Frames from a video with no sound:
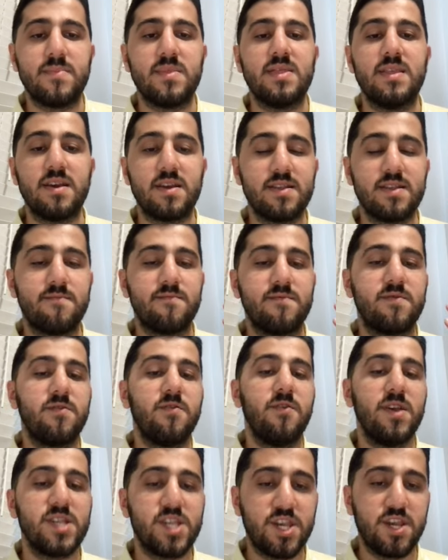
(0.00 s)
The
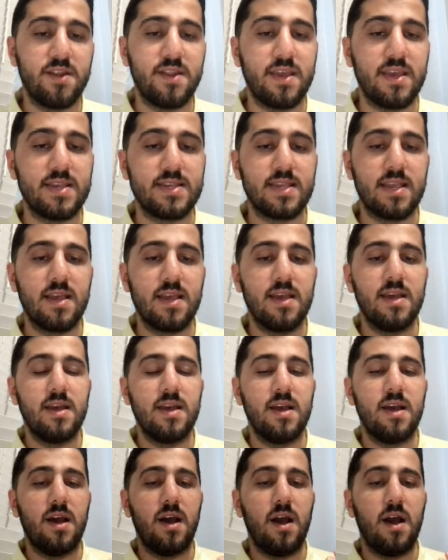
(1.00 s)
question is
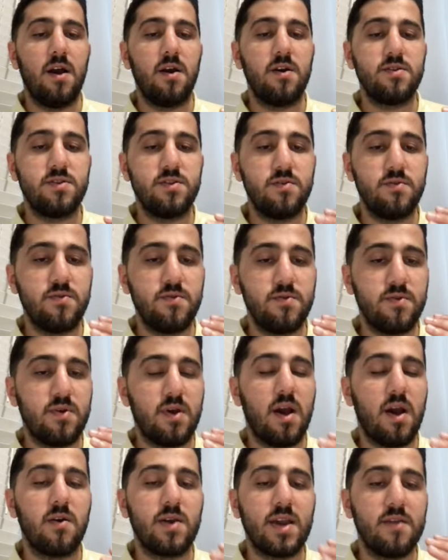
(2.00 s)

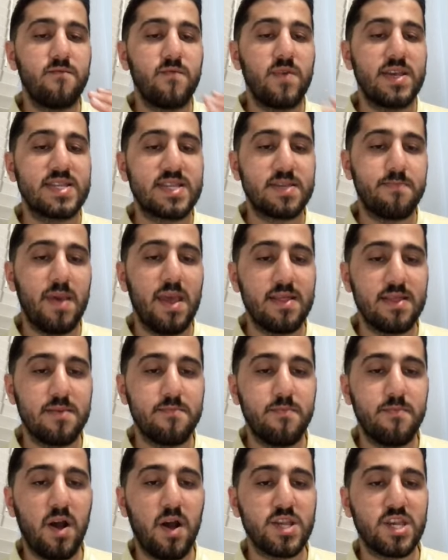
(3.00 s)
how can we spend
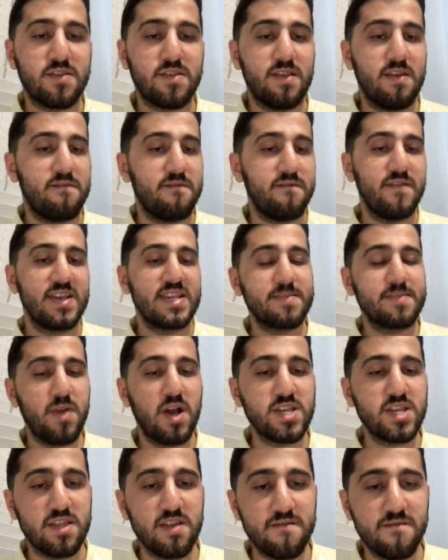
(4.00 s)
a fixed
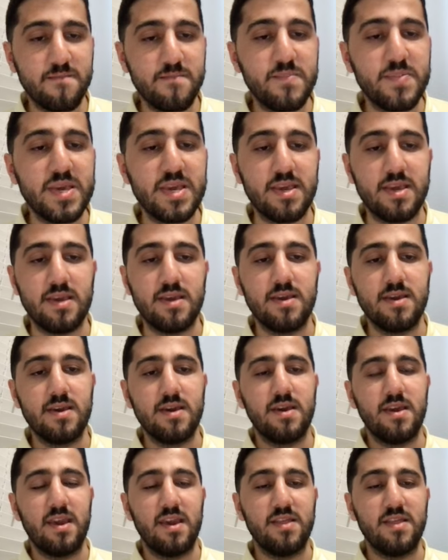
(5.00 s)
budget of B
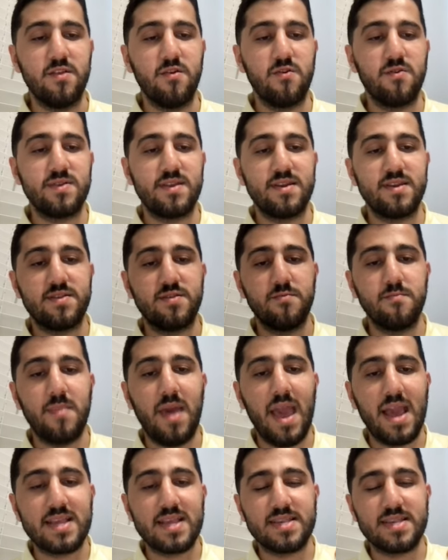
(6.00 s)
in order to
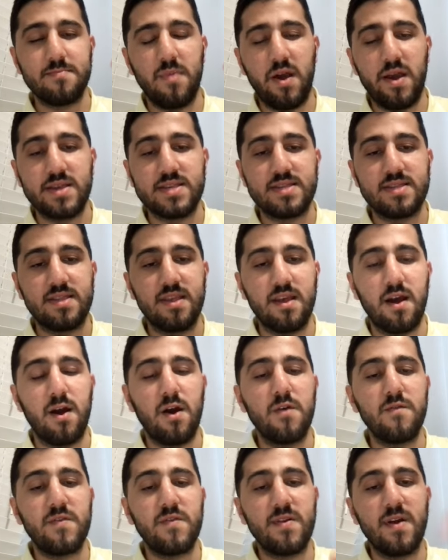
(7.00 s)
maximize the
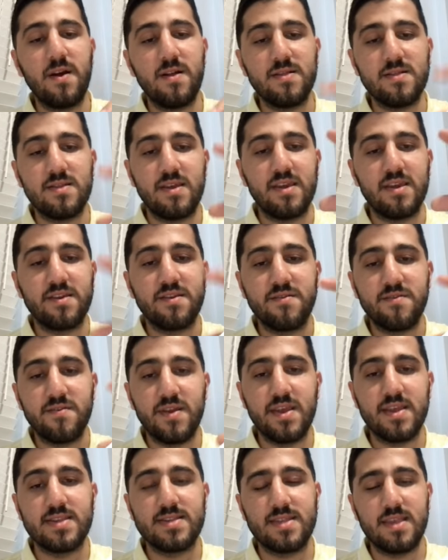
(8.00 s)
overall
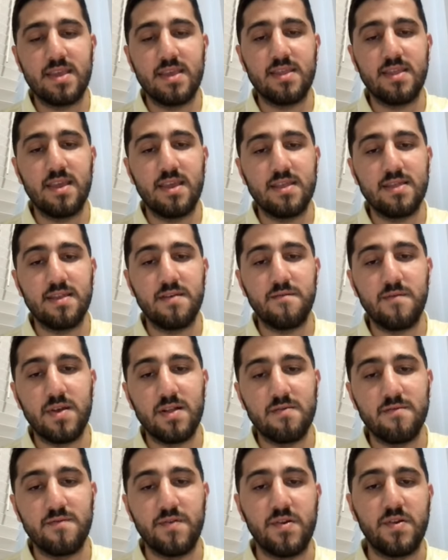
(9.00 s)
increase in the
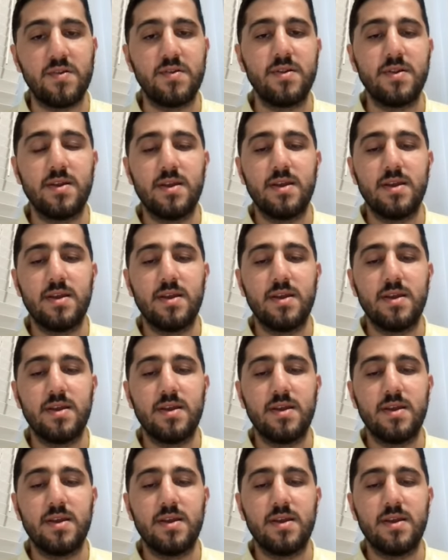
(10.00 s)
welfare?